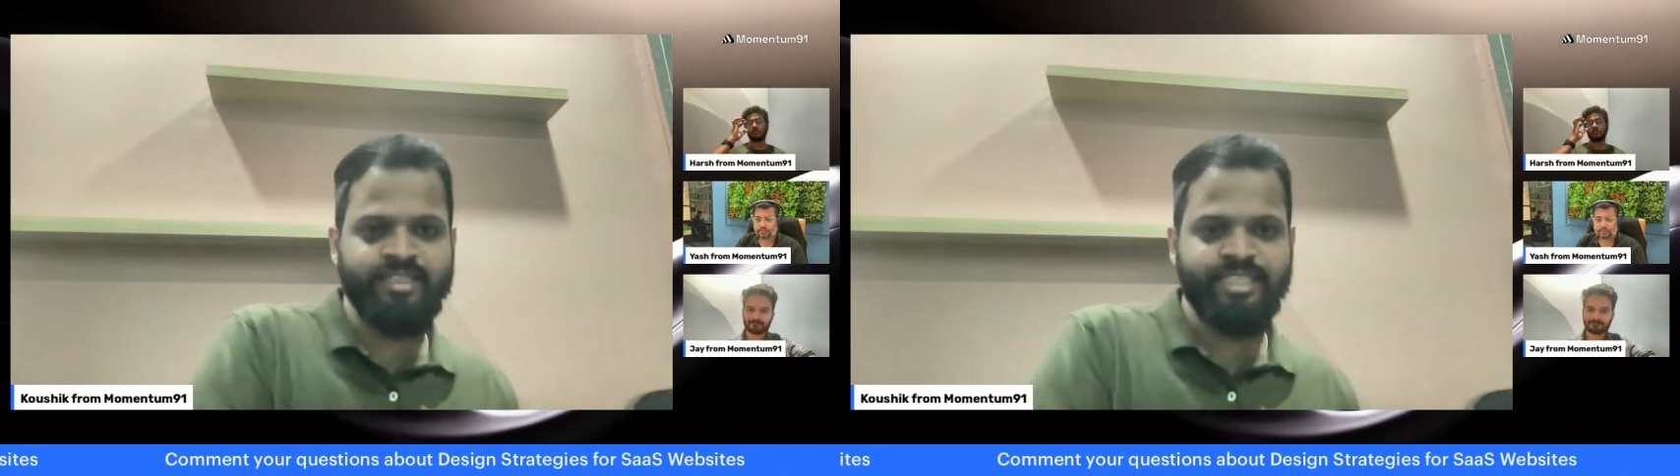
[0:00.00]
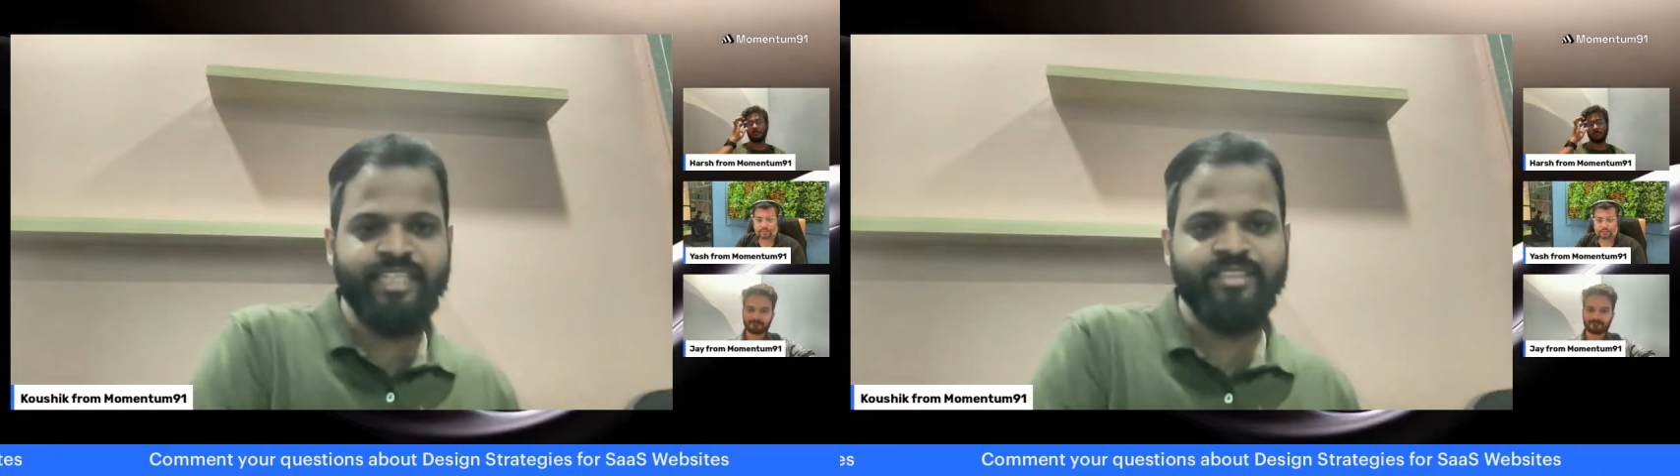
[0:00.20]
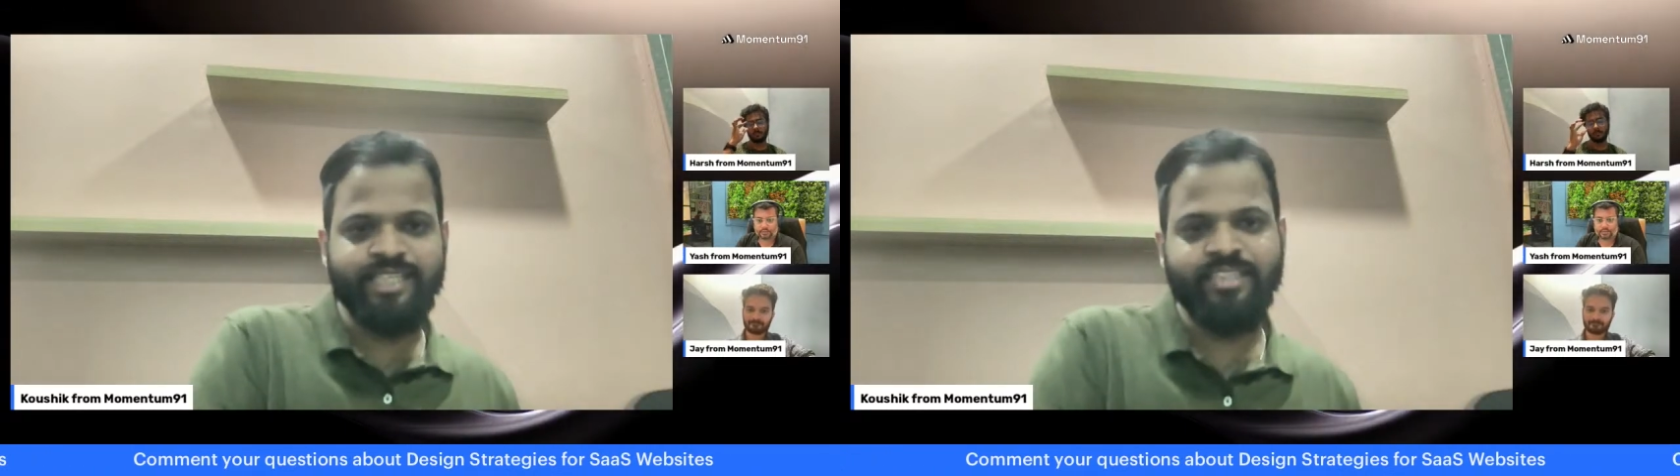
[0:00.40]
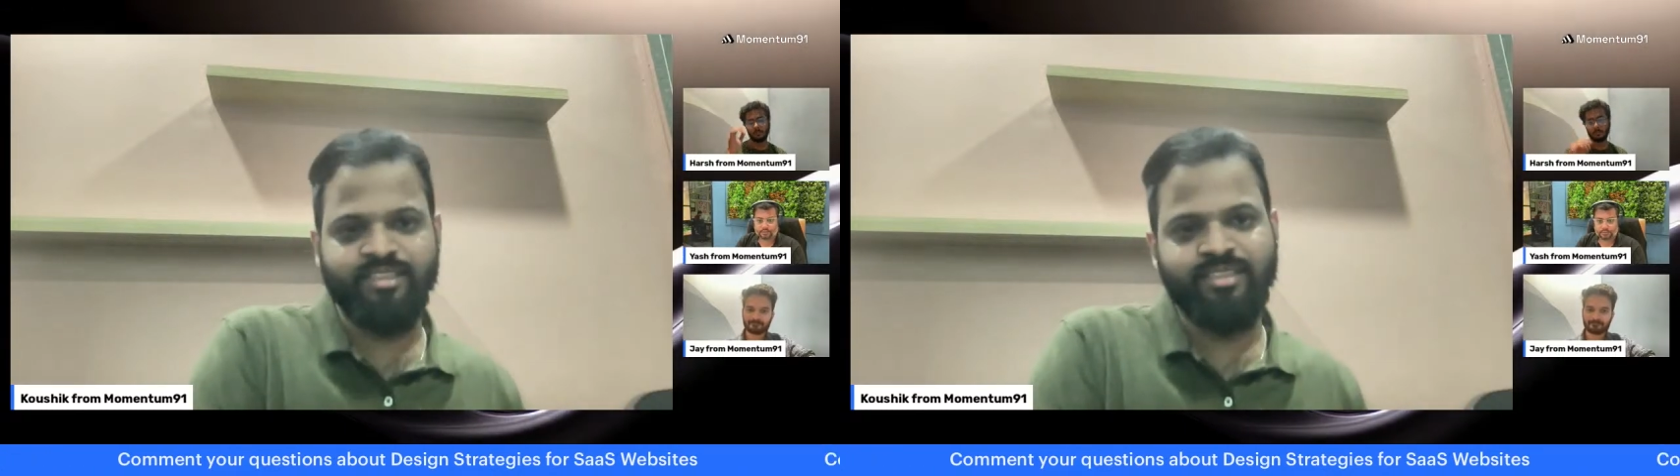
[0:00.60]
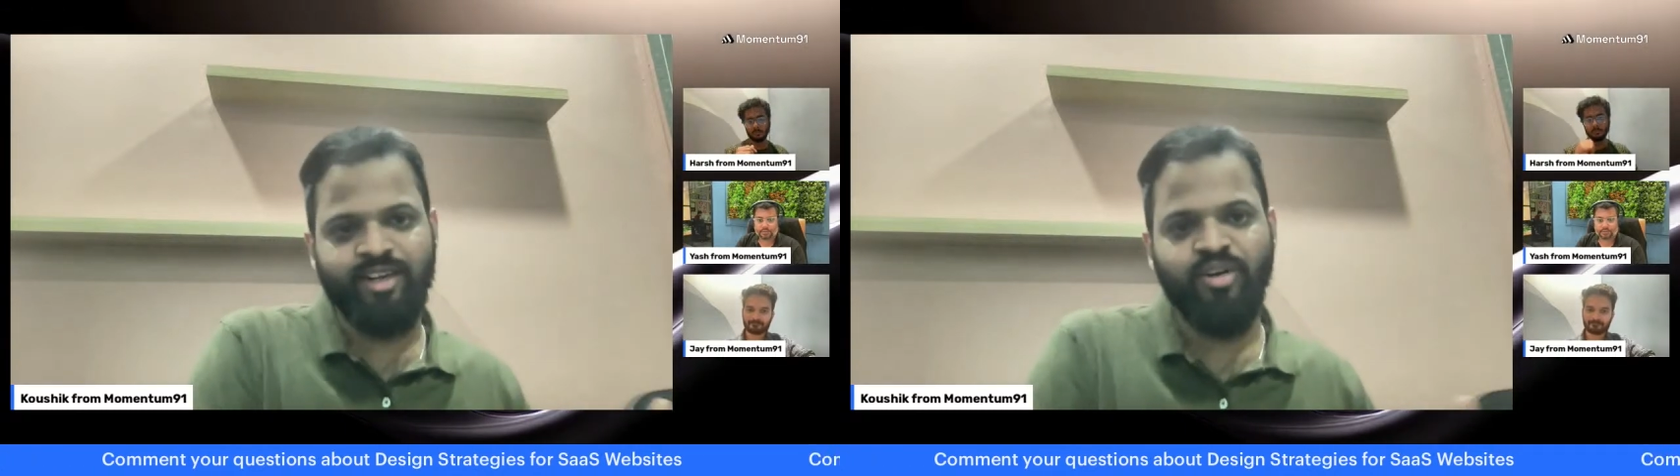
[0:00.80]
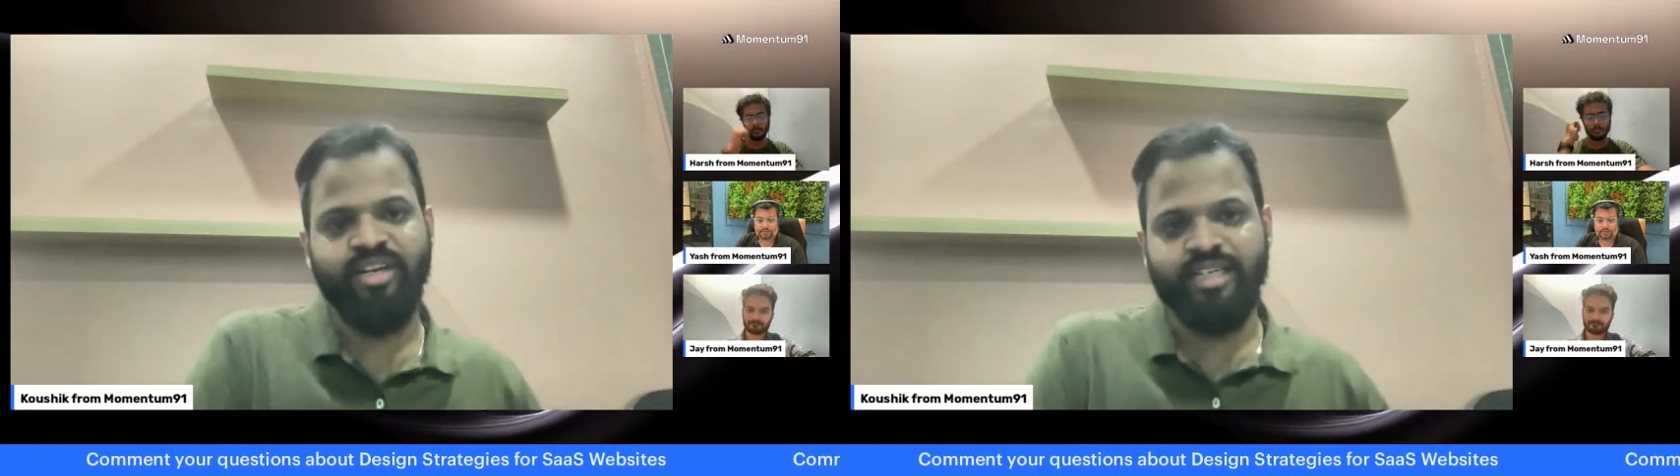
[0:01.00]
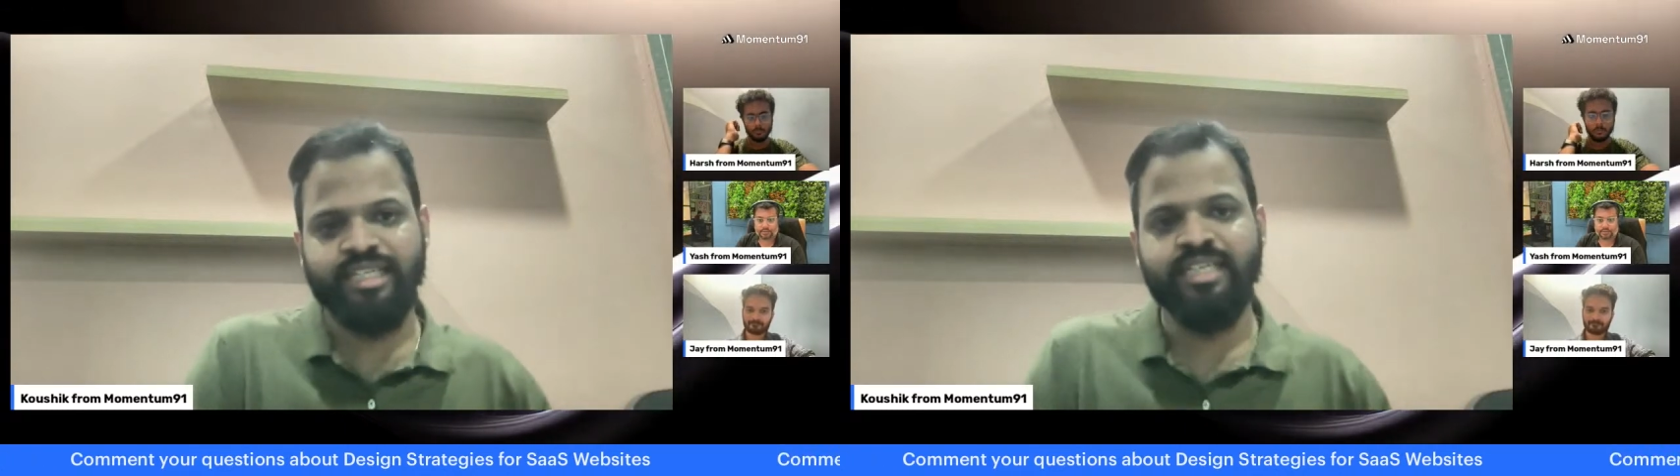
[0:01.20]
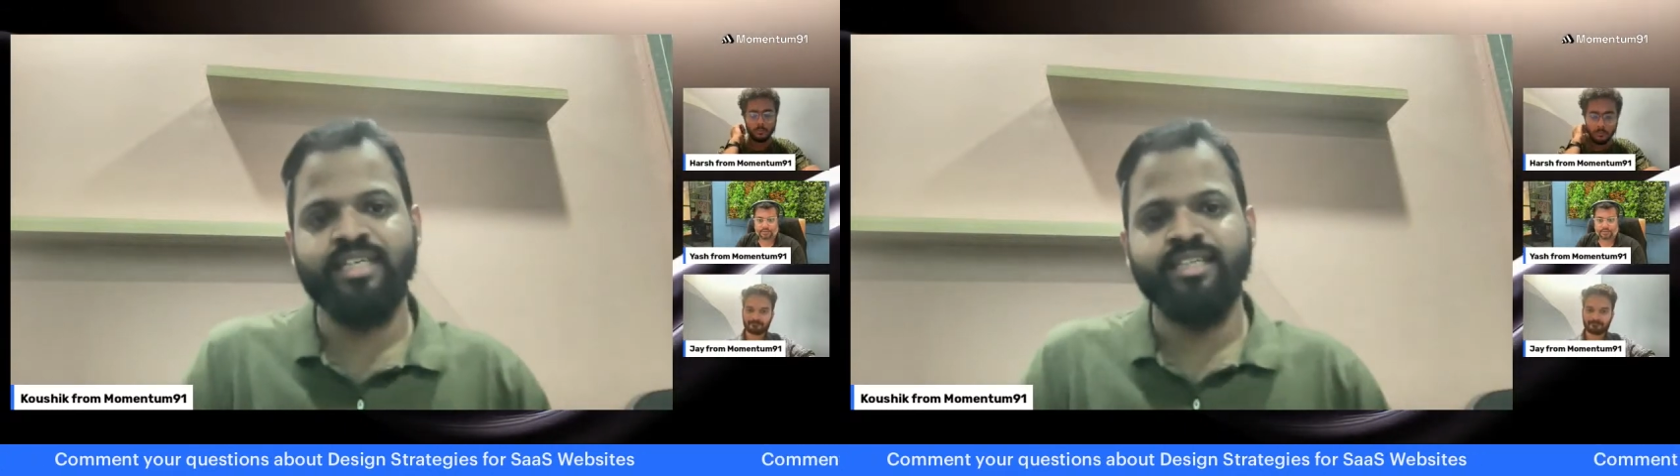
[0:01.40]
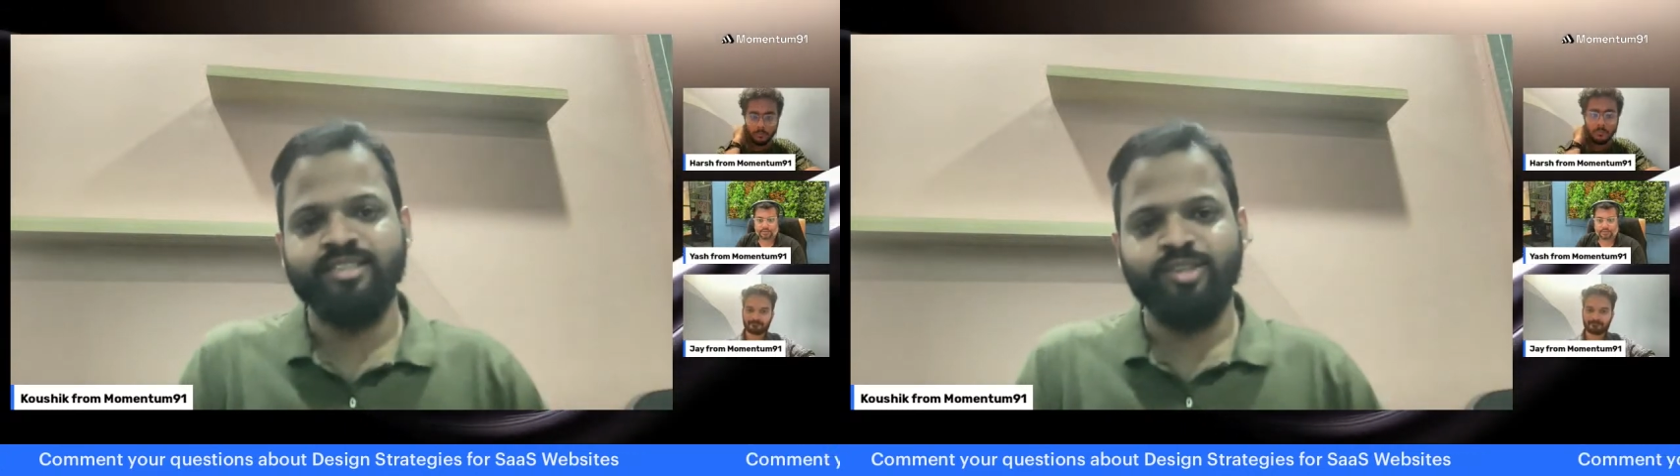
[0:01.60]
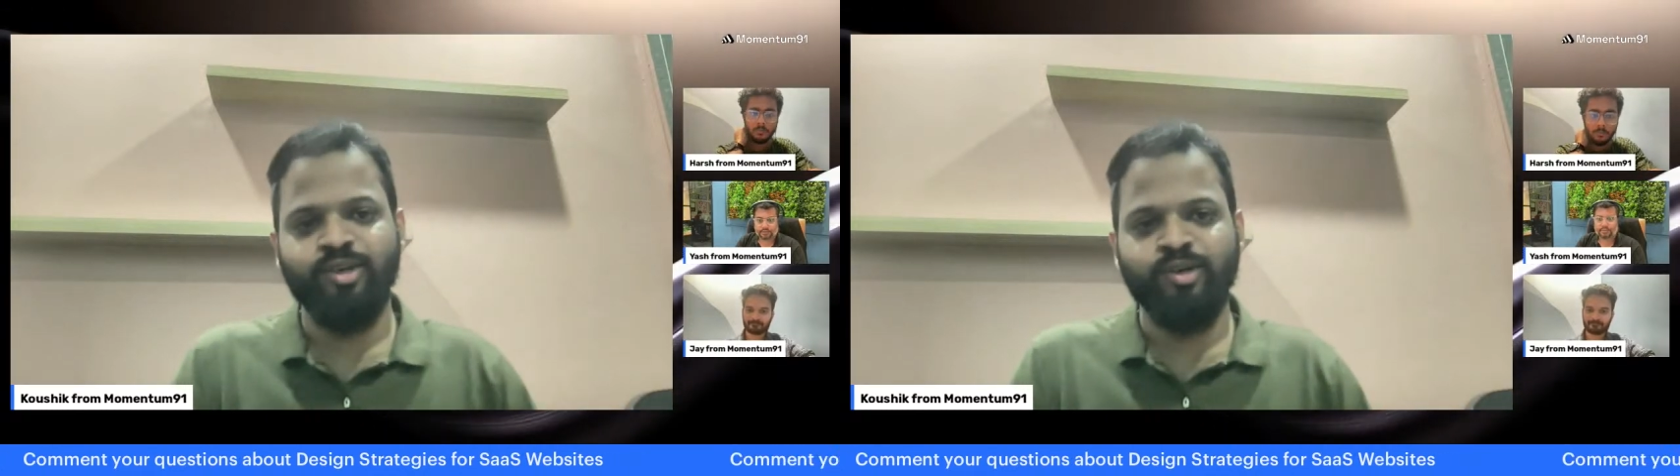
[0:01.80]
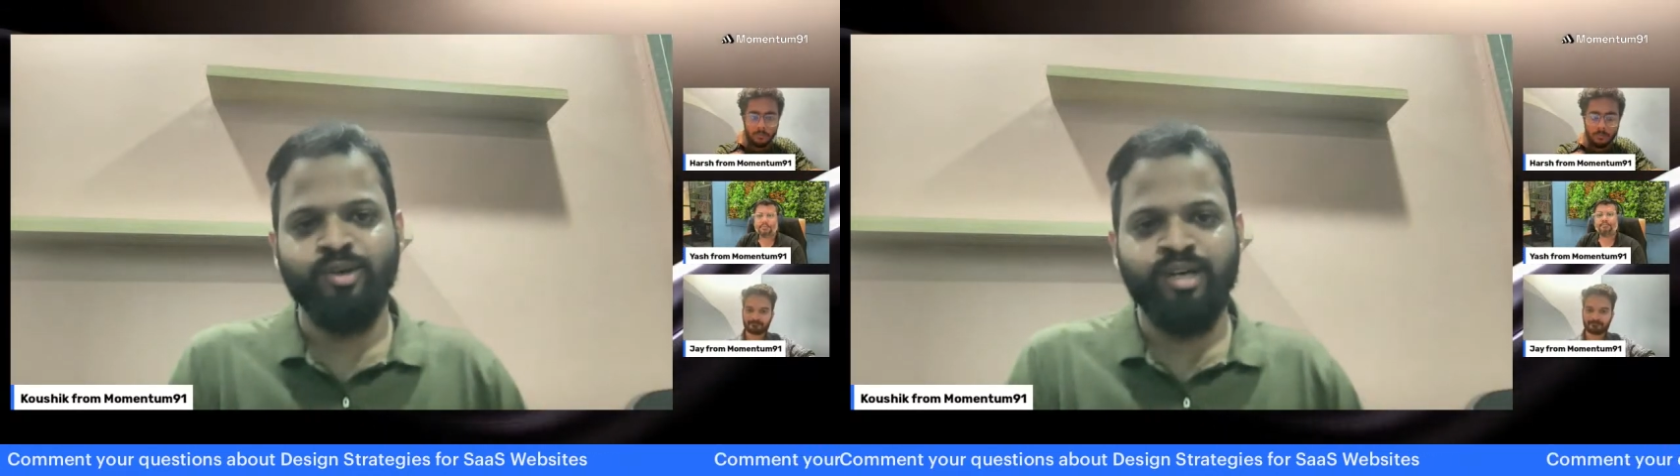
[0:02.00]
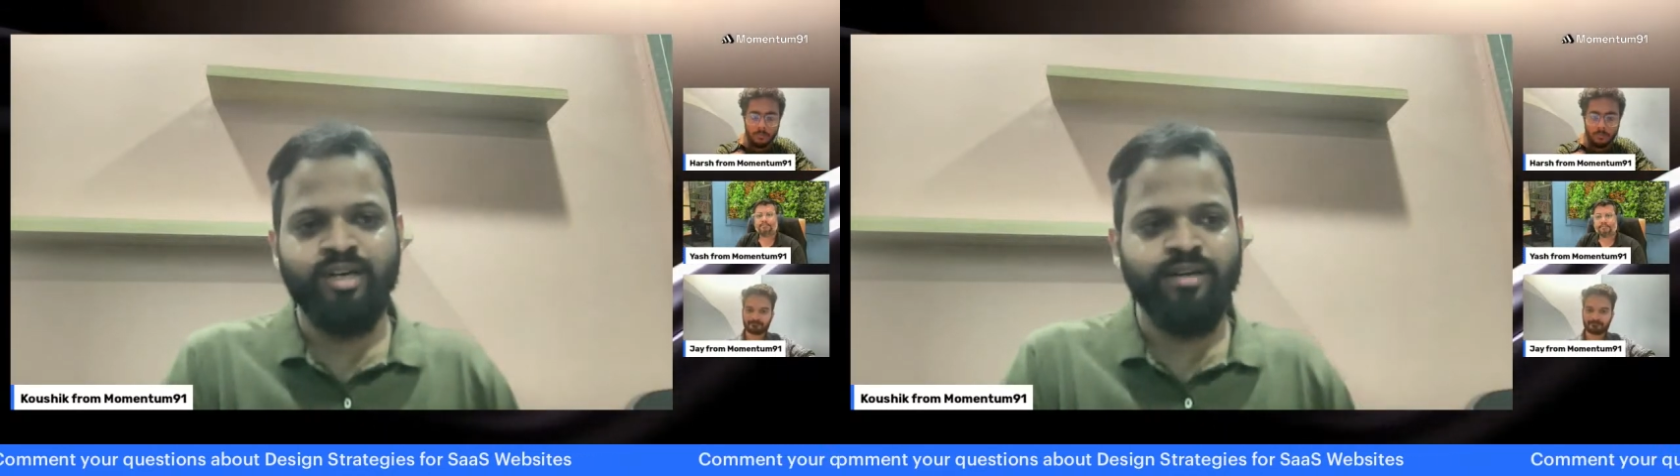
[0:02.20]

designs sections accordingly. So